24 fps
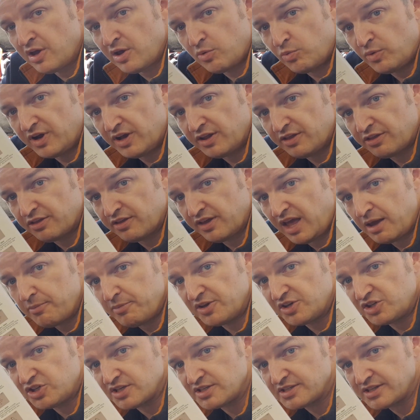with
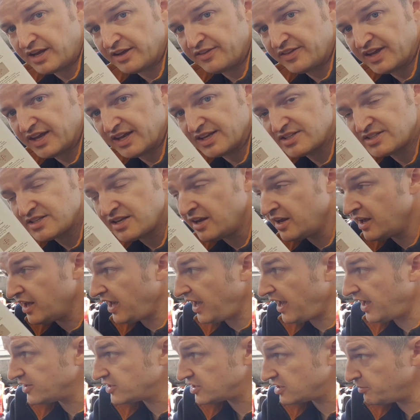images like this,
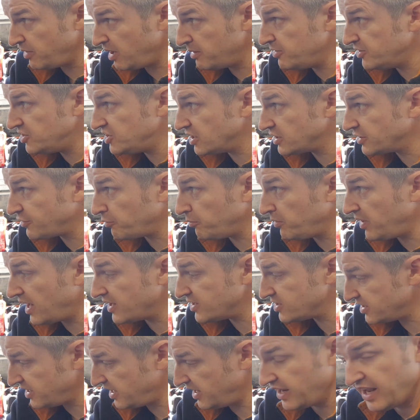and some images from
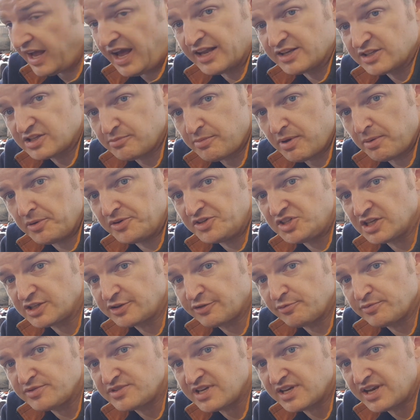last night, and some images
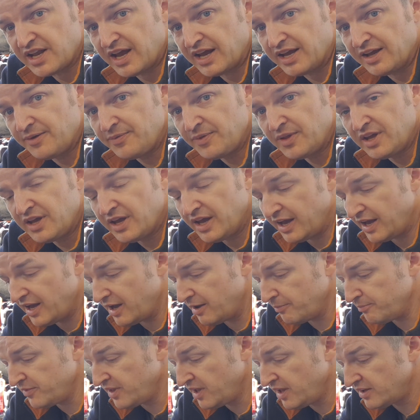from today,
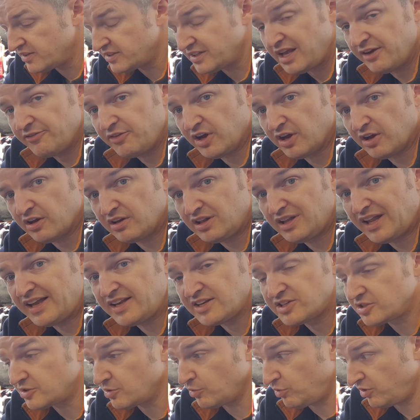to give you
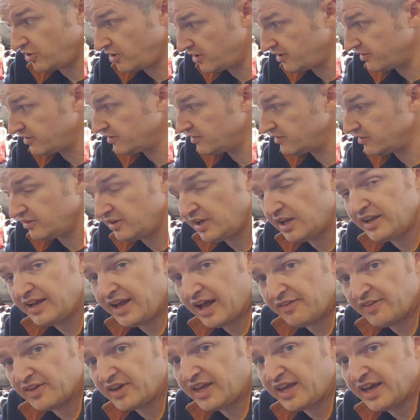links to where you can
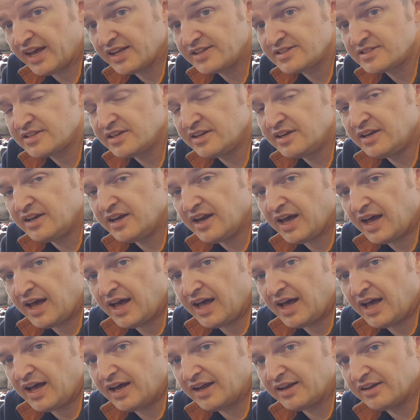get the kit,
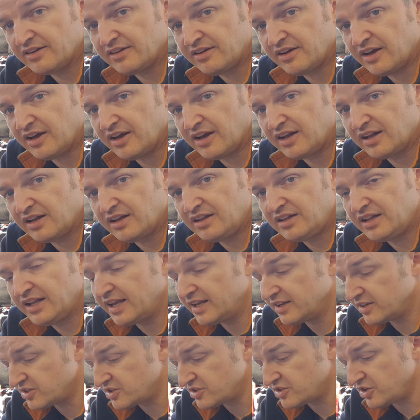and
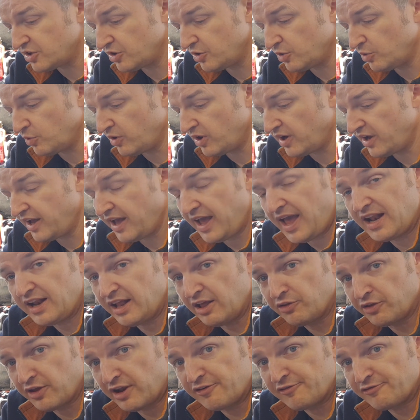links to any
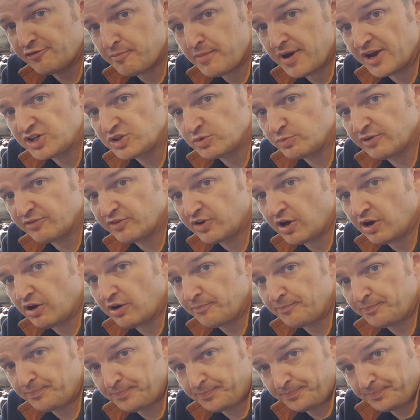other information we've
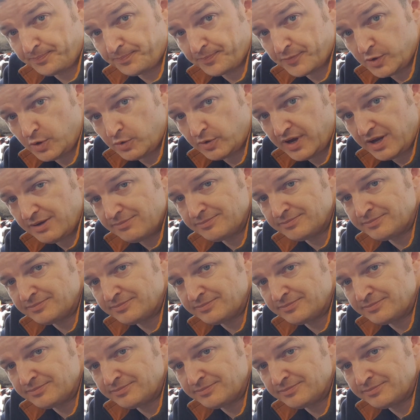got. Okay.